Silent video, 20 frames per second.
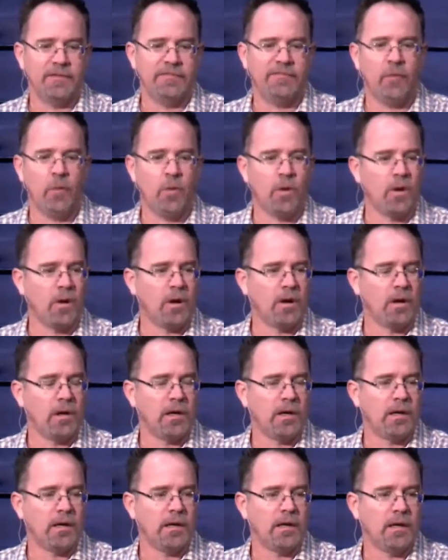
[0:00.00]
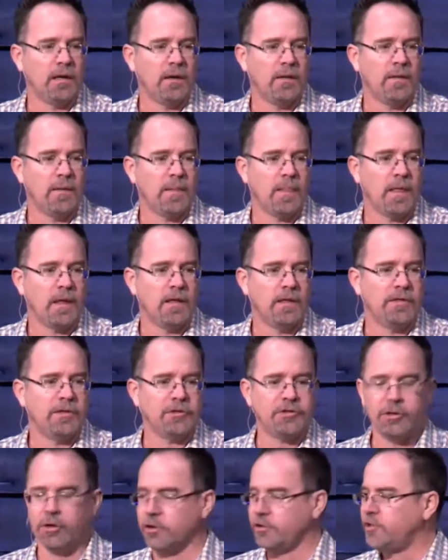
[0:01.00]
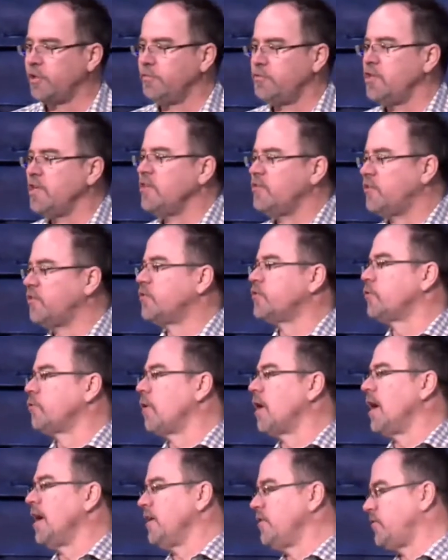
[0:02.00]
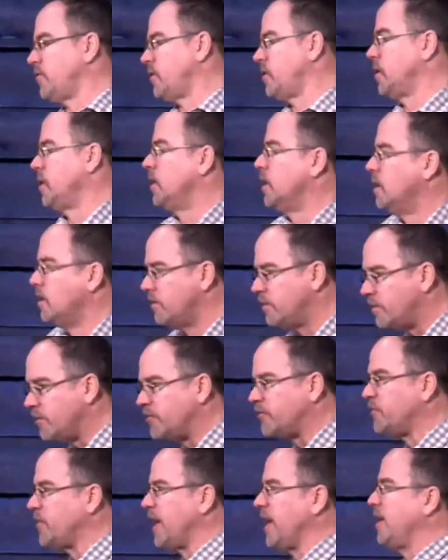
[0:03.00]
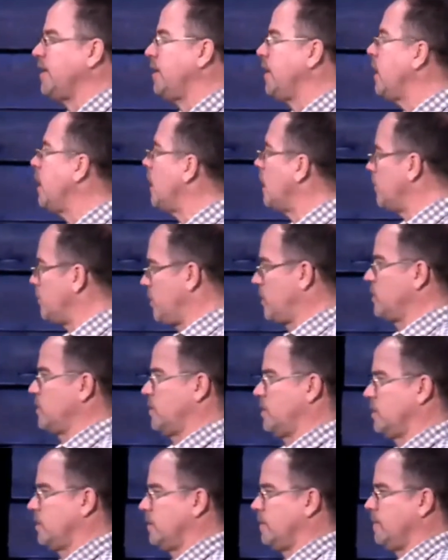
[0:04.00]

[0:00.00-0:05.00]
for the Church of Jesus Christ to stand up